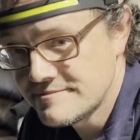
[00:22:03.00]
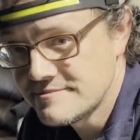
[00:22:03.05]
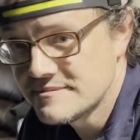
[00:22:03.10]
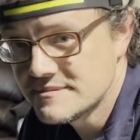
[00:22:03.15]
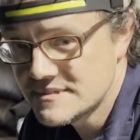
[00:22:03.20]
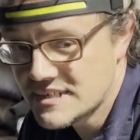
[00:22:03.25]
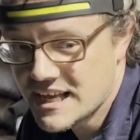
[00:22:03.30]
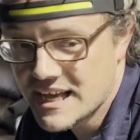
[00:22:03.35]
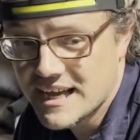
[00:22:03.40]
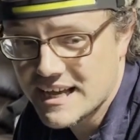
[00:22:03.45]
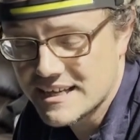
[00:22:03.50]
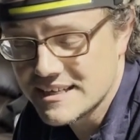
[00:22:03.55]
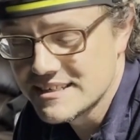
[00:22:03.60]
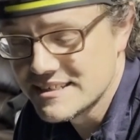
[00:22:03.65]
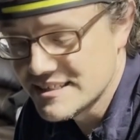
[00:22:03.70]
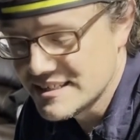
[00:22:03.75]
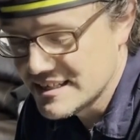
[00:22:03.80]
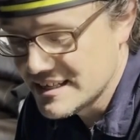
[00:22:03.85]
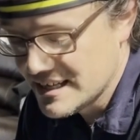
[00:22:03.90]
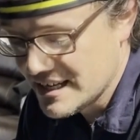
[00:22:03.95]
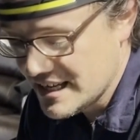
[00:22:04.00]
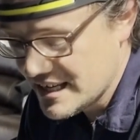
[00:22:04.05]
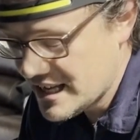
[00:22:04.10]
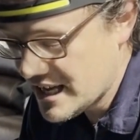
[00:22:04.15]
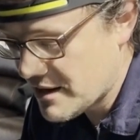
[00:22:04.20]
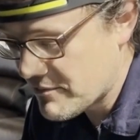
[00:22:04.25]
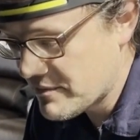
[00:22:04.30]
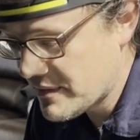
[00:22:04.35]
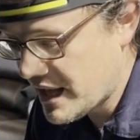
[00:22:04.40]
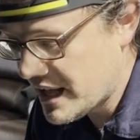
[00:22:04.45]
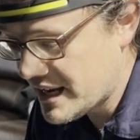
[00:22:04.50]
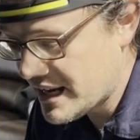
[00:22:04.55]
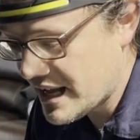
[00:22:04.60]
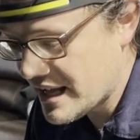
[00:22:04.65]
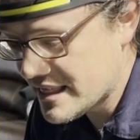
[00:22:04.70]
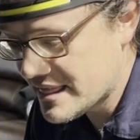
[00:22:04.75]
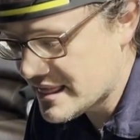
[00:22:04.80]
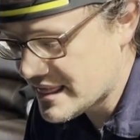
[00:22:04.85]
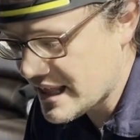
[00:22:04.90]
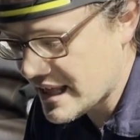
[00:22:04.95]
Yeah. Yep, and I
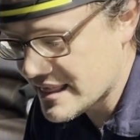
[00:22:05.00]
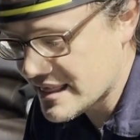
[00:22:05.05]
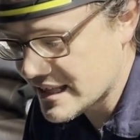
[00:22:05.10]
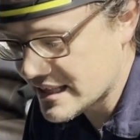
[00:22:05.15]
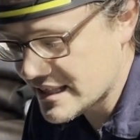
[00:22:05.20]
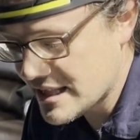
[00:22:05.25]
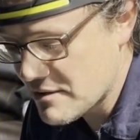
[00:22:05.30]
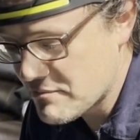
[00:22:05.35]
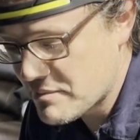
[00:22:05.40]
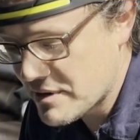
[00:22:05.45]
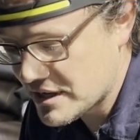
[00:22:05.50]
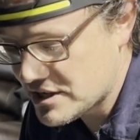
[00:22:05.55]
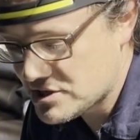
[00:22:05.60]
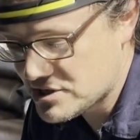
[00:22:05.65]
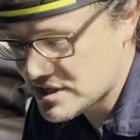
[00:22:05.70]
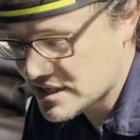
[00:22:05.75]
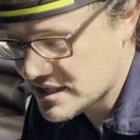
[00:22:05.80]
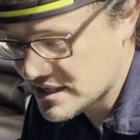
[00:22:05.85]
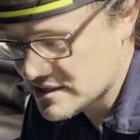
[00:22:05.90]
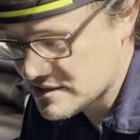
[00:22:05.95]
think they pitched it as